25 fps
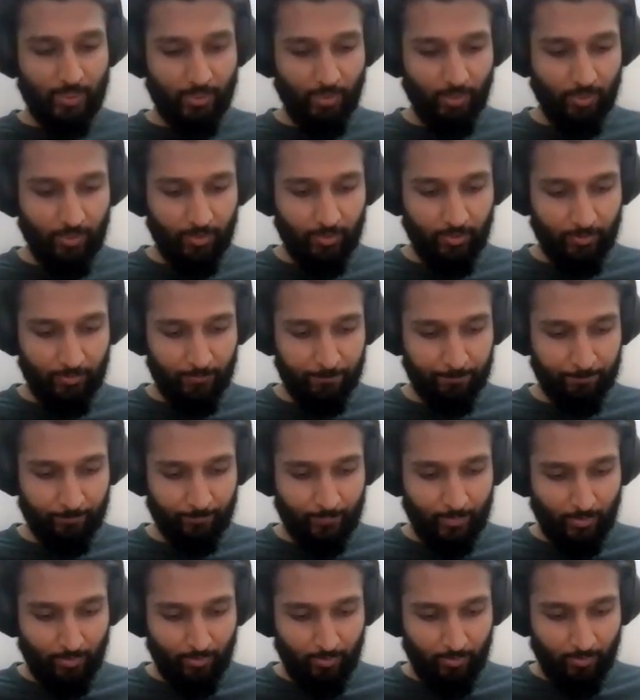um,
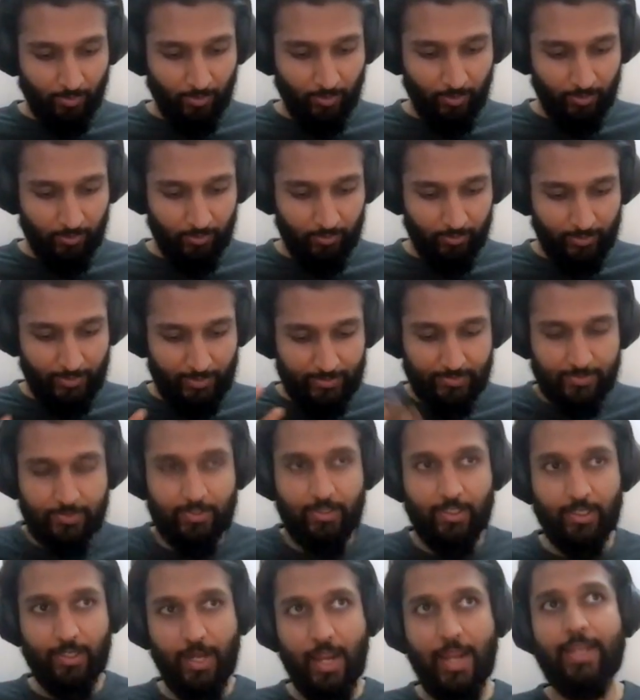uh, is it
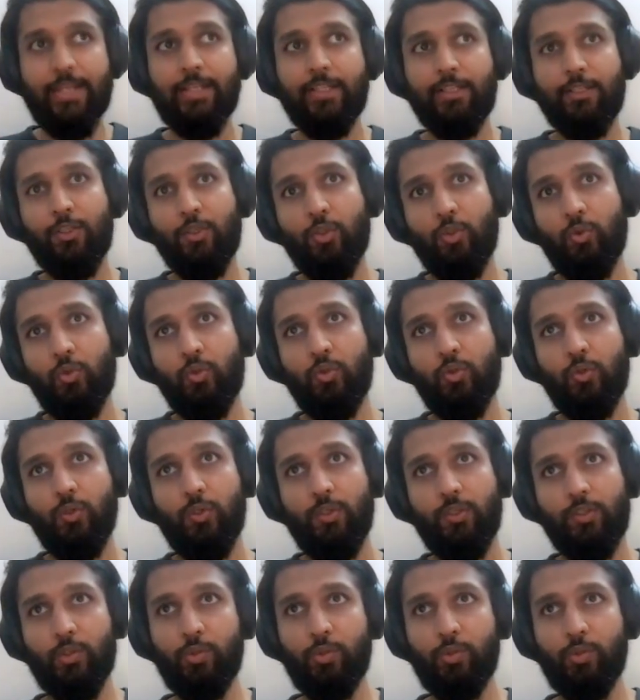right to